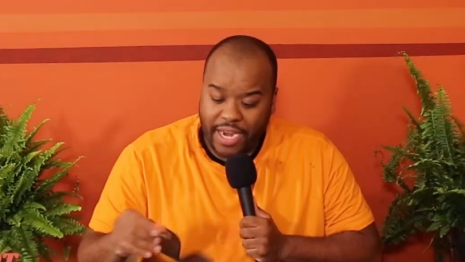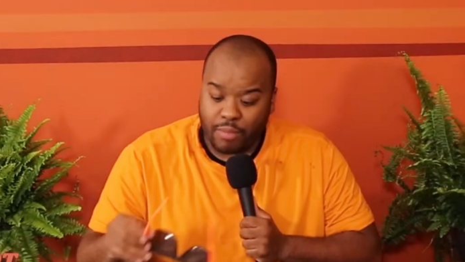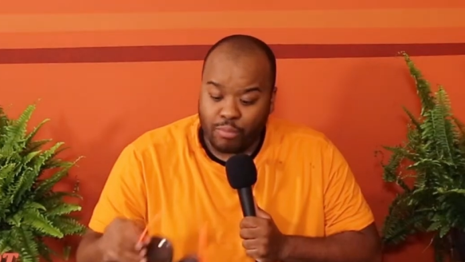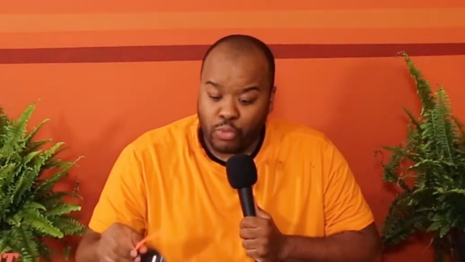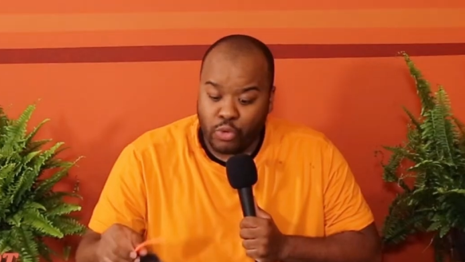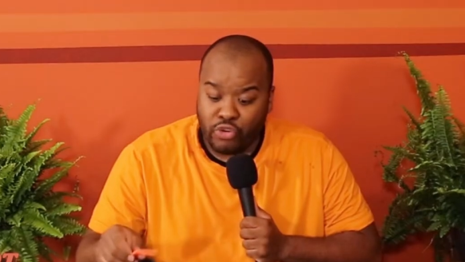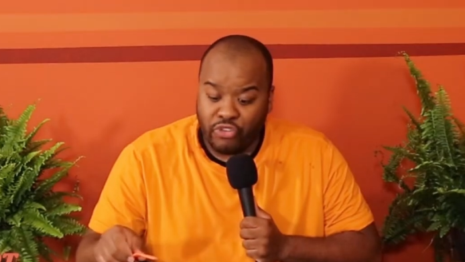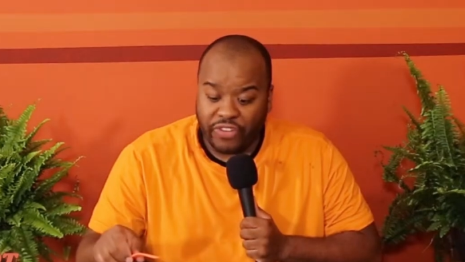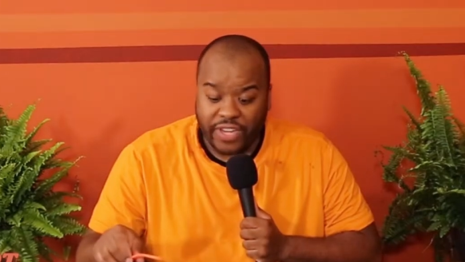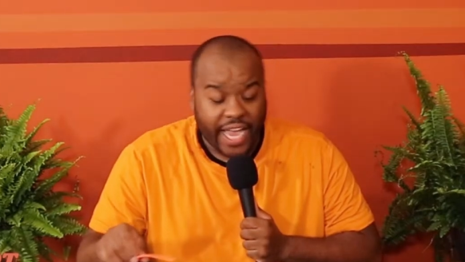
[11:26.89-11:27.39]
made
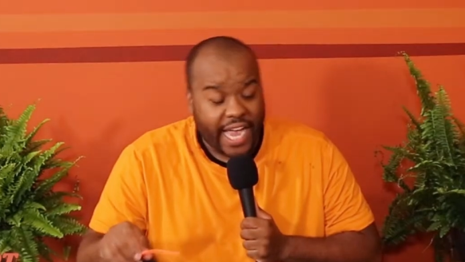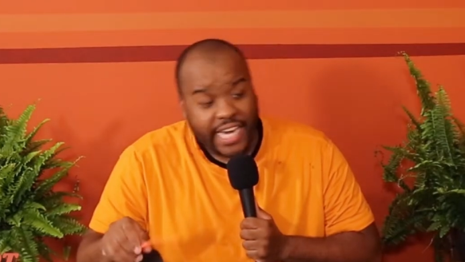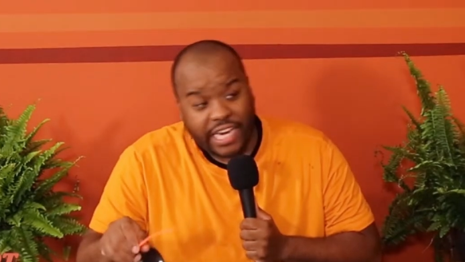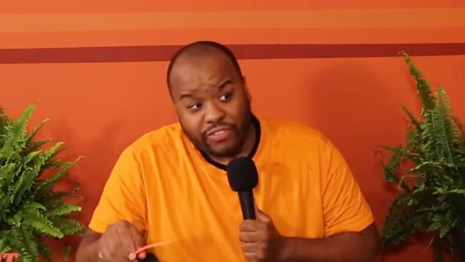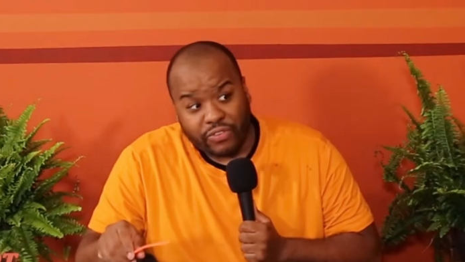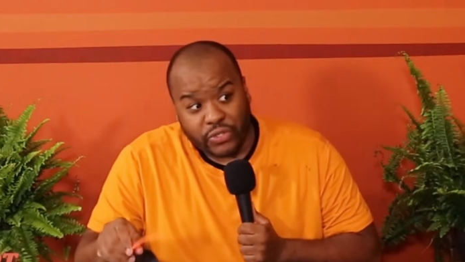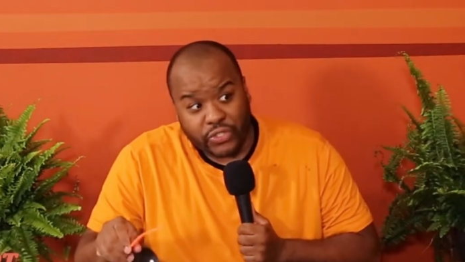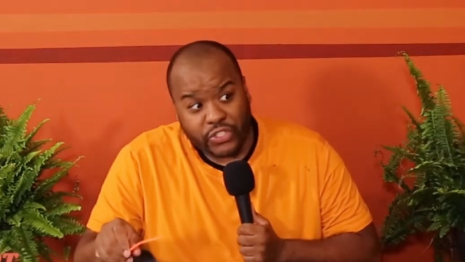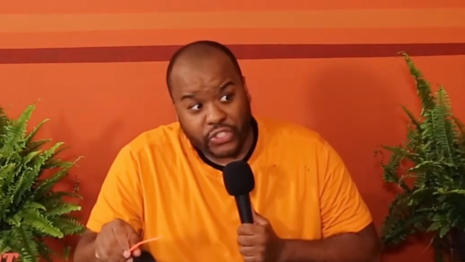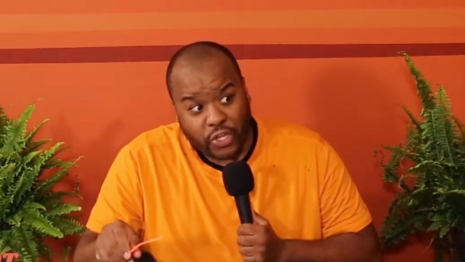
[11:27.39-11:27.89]
a movie. I
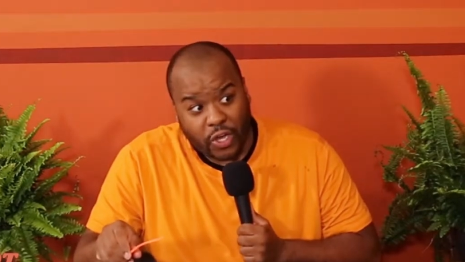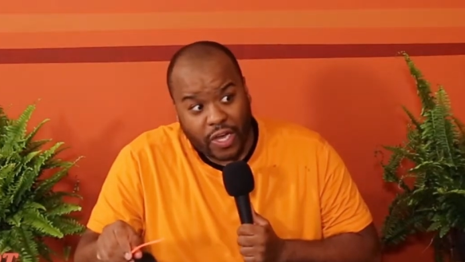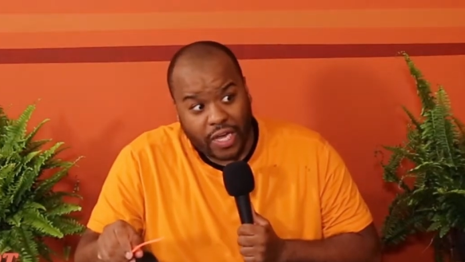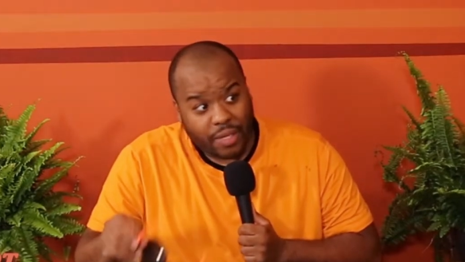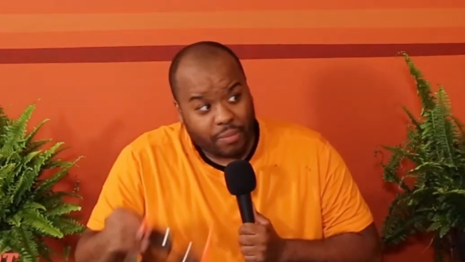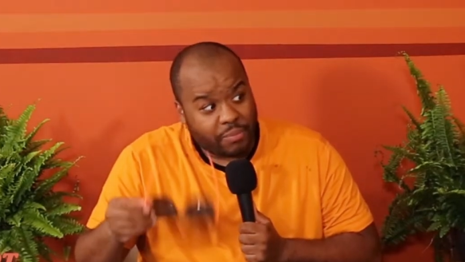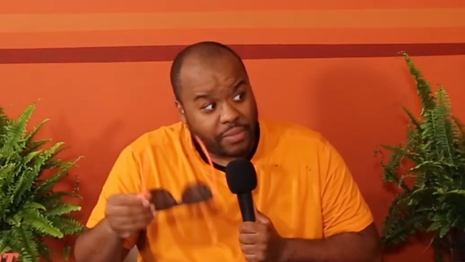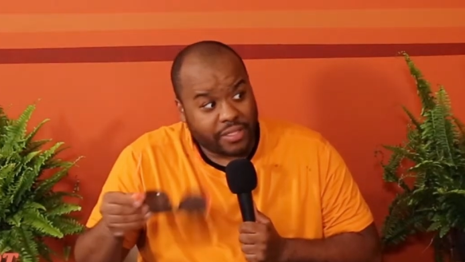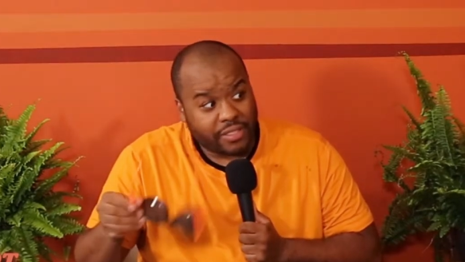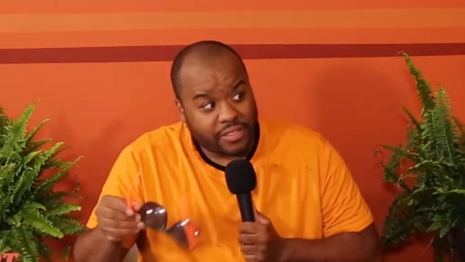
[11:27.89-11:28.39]
never
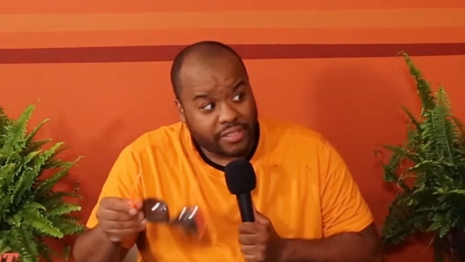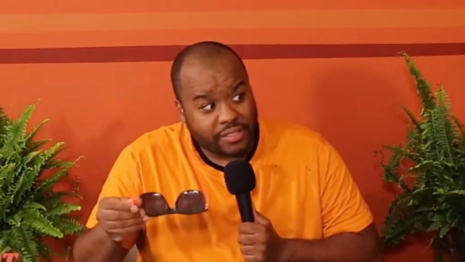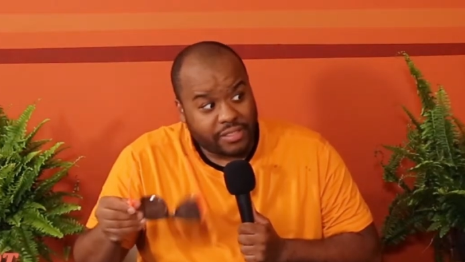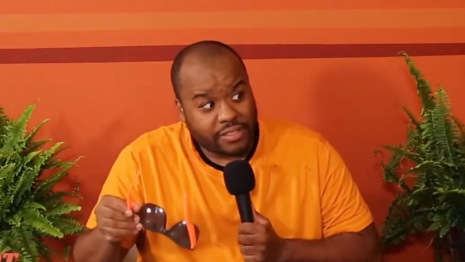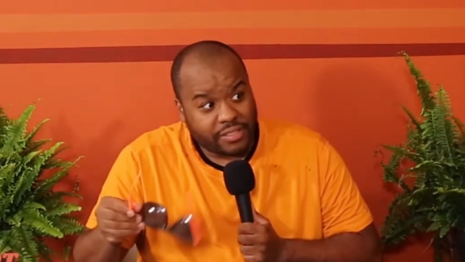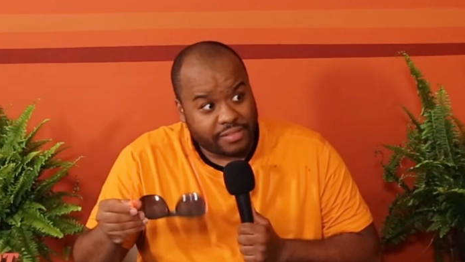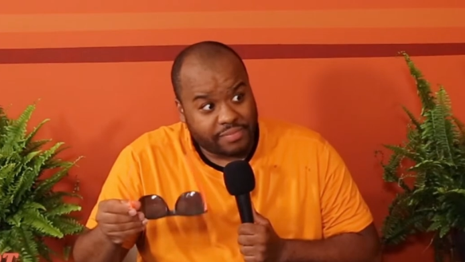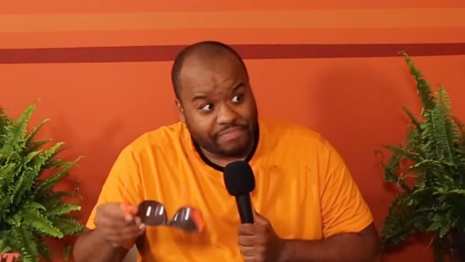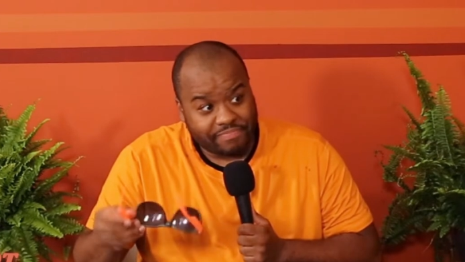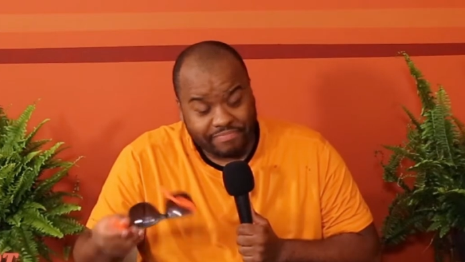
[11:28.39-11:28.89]
saw it, but
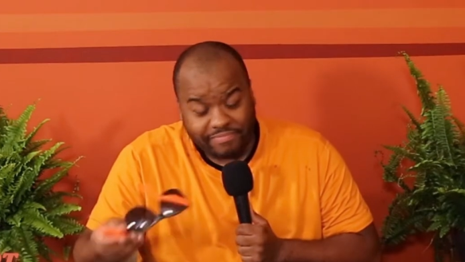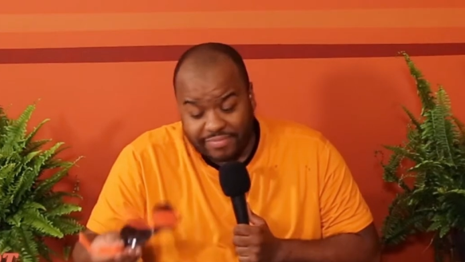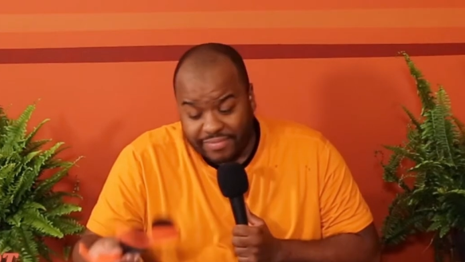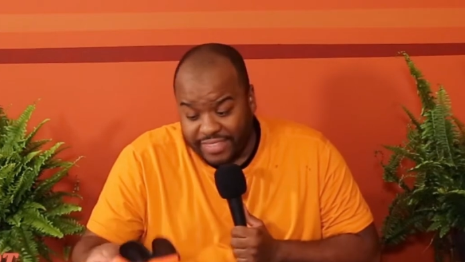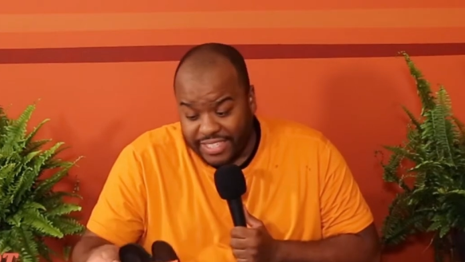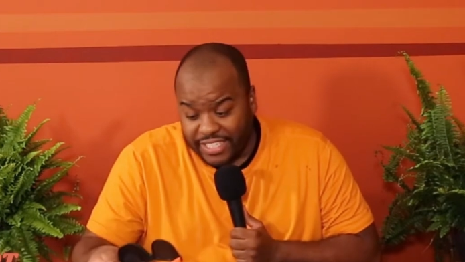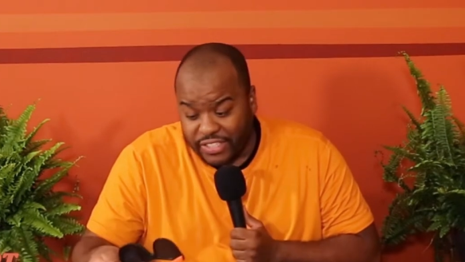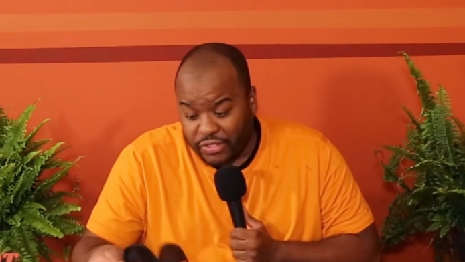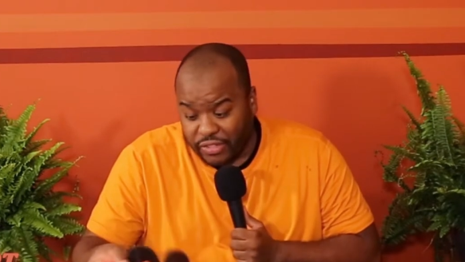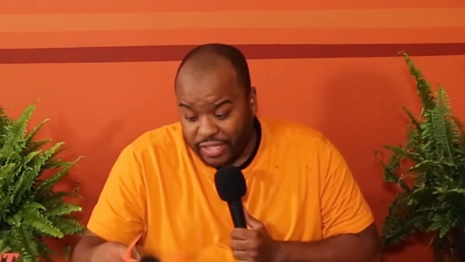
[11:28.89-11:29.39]

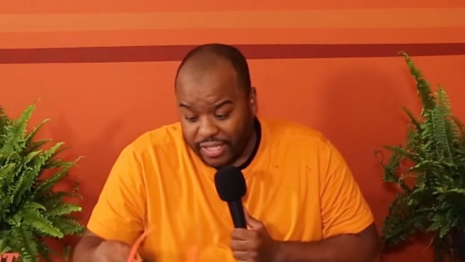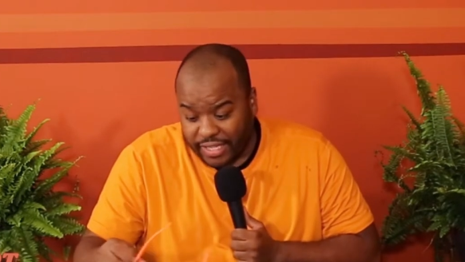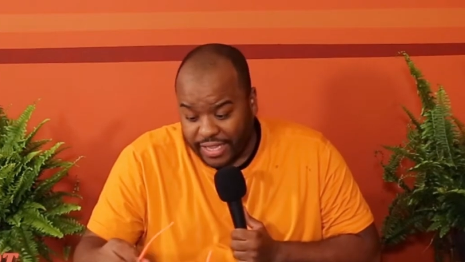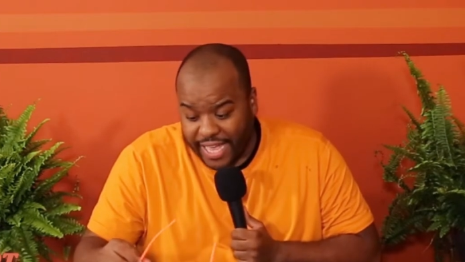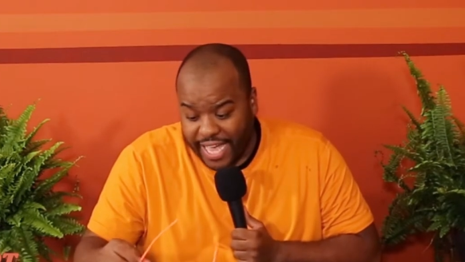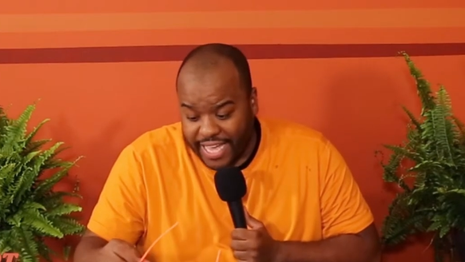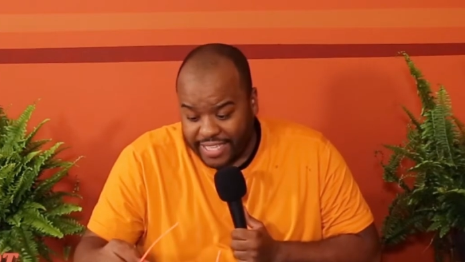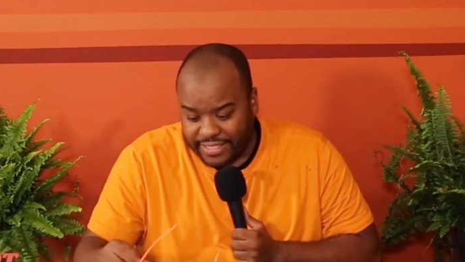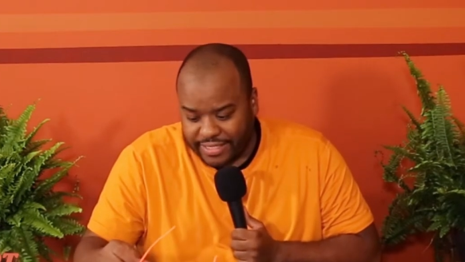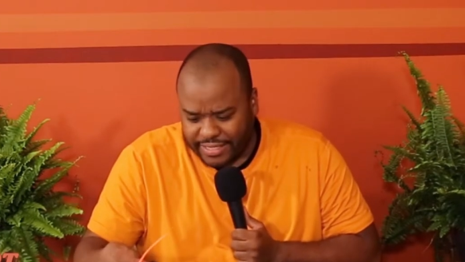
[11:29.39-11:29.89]
these are the
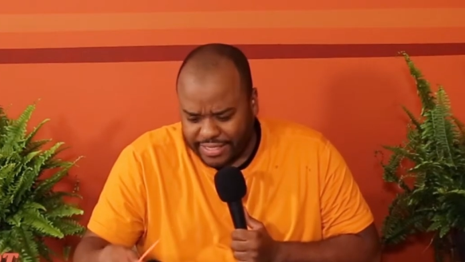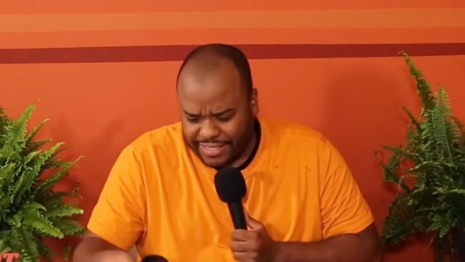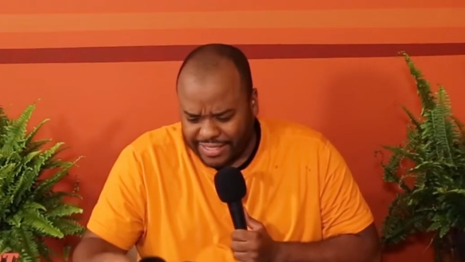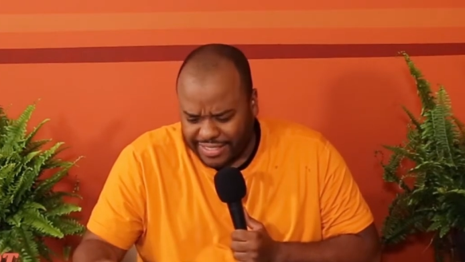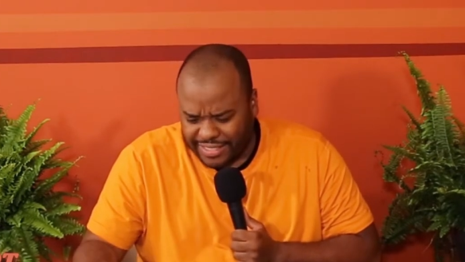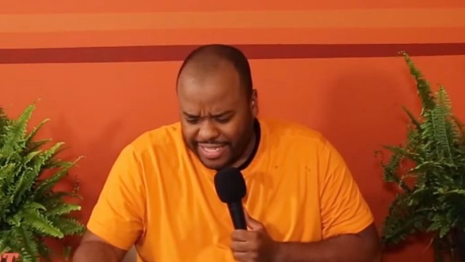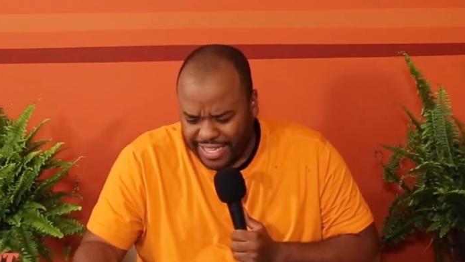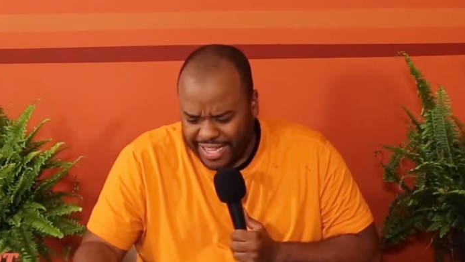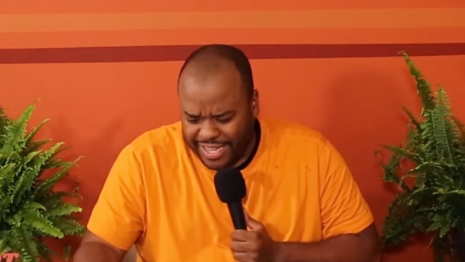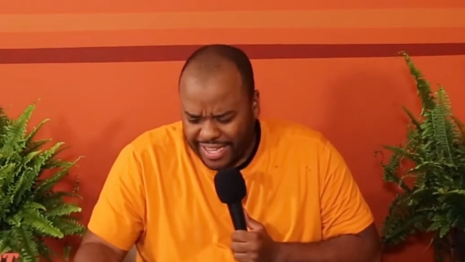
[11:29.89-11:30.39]

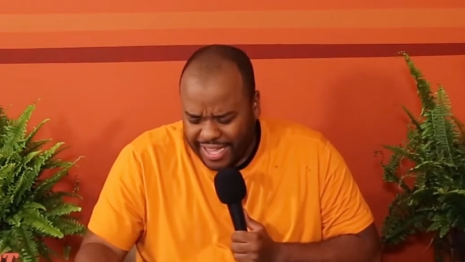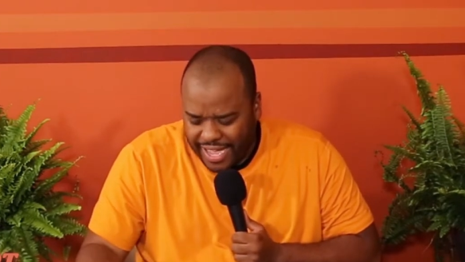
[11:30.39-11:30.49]
glasses.